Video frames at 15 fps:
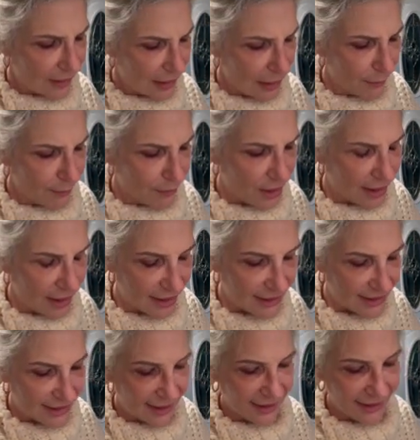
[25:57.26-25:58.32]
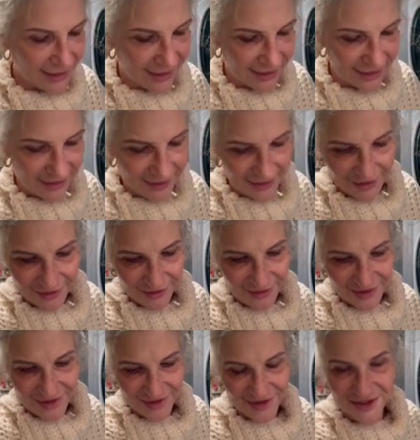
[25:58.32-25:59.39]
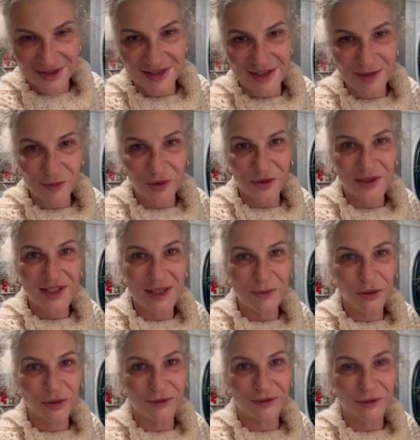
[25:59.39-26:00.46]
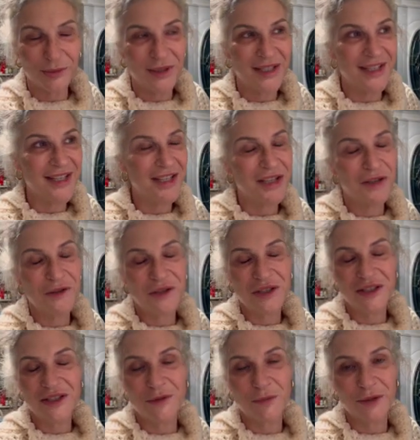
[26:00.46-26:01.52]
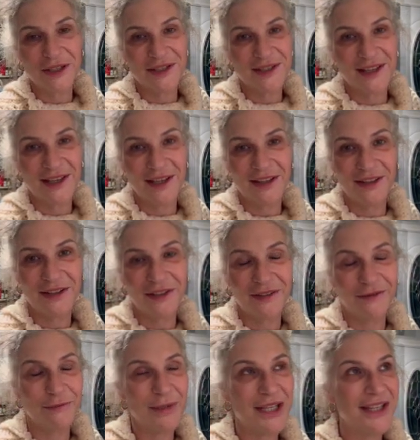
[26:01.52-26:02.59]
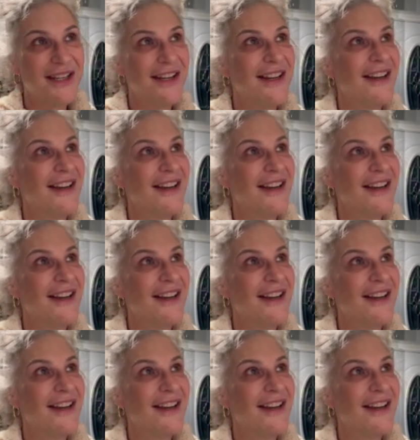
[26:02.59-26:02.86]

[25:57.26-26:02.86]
But this is just same old for me. It used to depress the hell out of me.